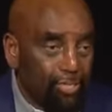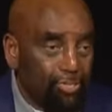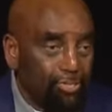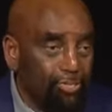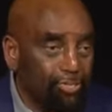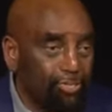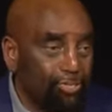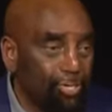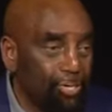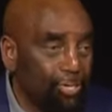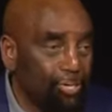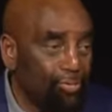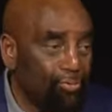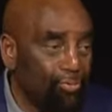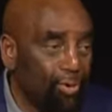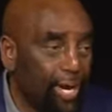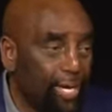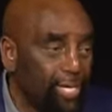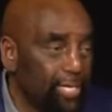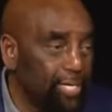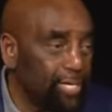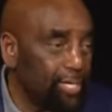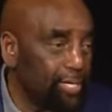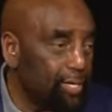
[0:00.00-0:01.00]
Do you think
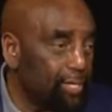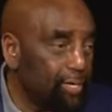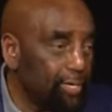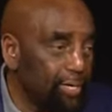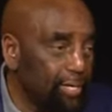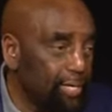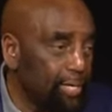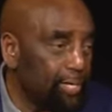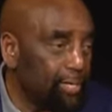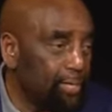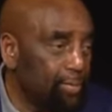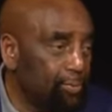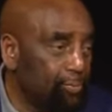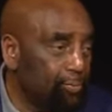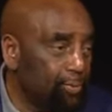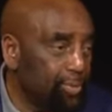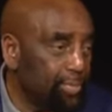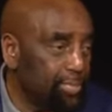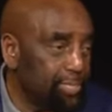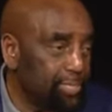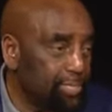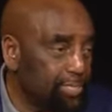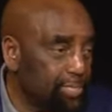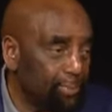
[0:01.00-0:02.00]
Christ cared that he
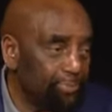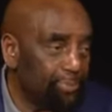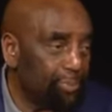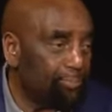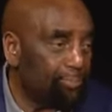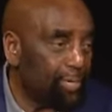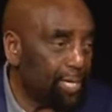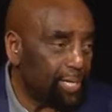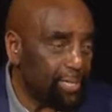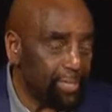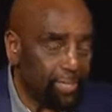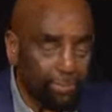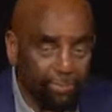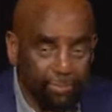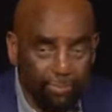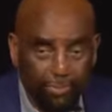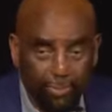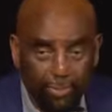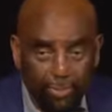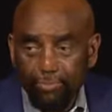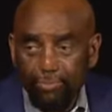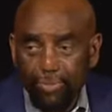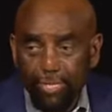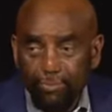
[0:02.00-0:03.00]
wasn't accepted by them,
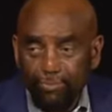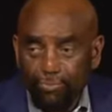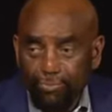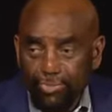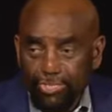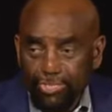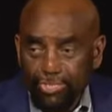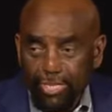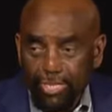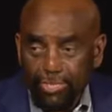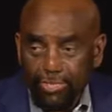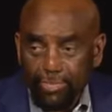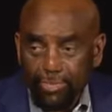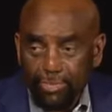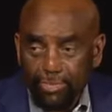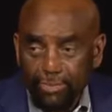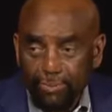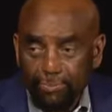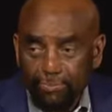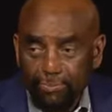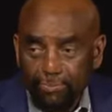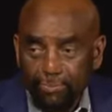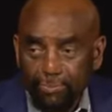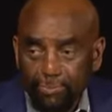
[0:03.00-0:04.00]
whomever rejected
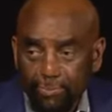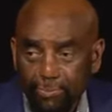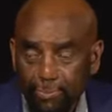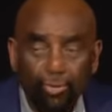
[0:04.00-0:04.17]
him?